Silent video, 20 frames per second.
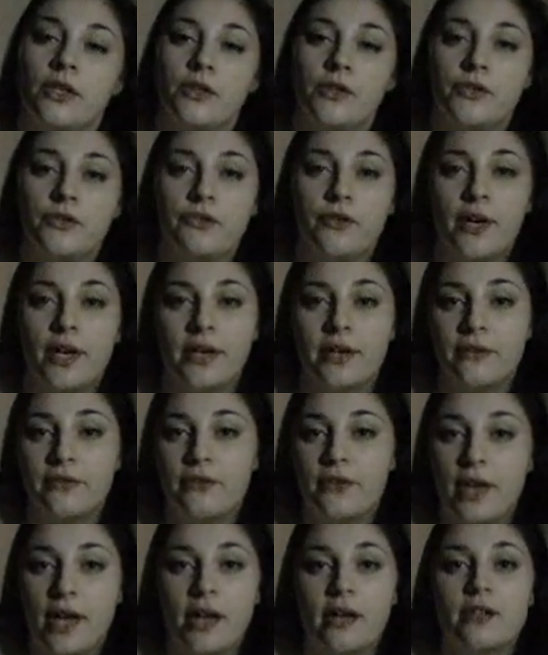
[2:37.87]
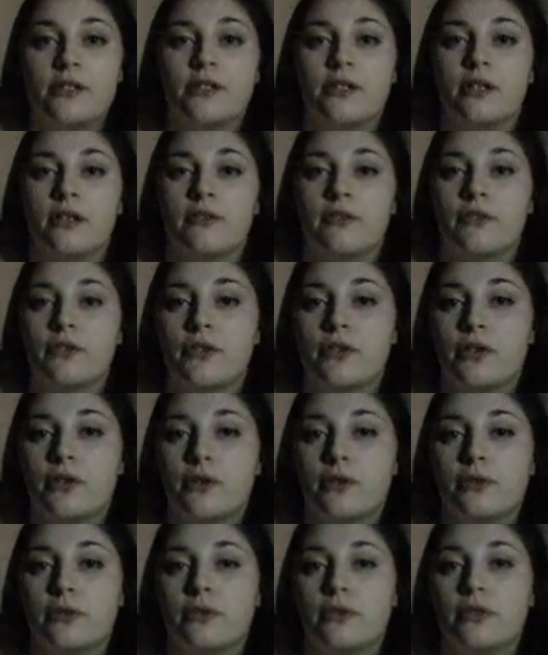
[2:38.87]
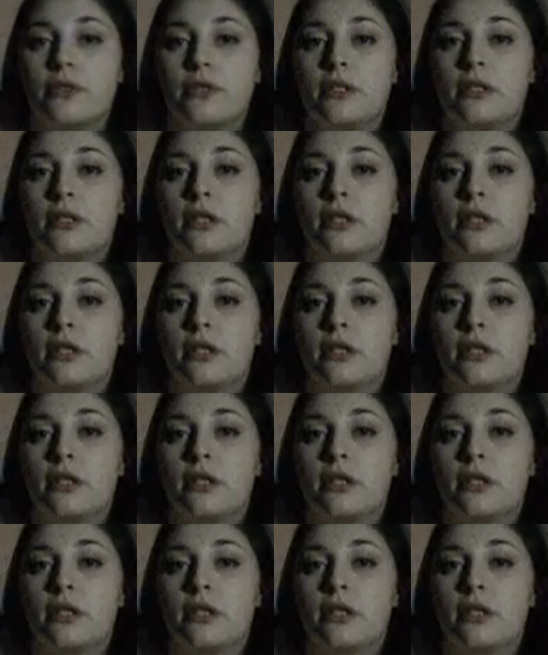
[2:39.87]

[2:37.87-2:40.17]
the unifying factor for those